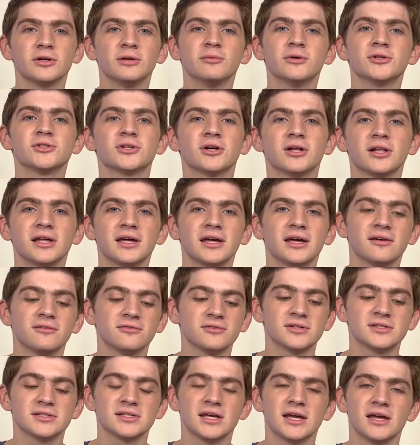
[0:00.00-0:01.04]
much all I have
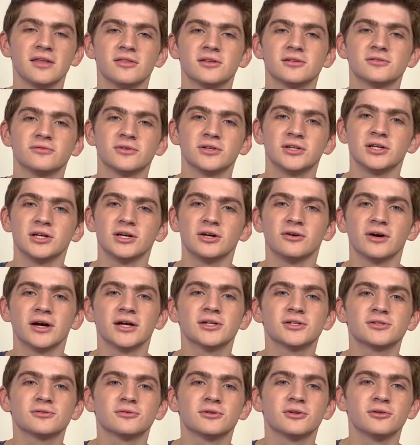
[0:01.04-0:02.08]
to say in this video. I
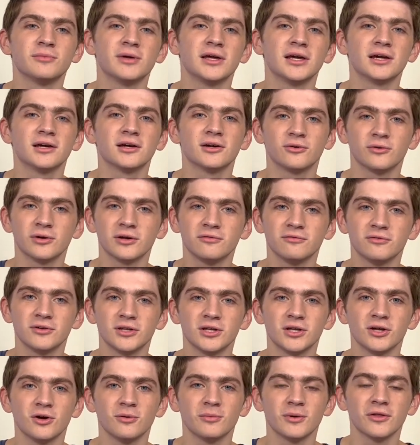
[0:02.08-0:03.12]
just want to make a quick
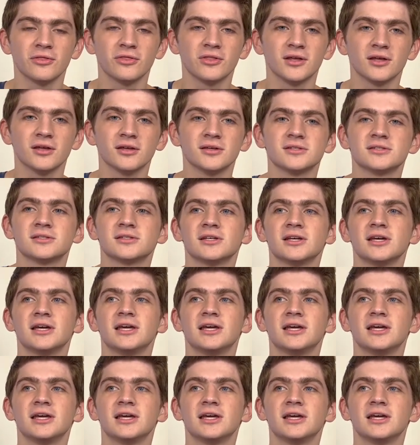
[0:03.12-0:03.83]
video about this.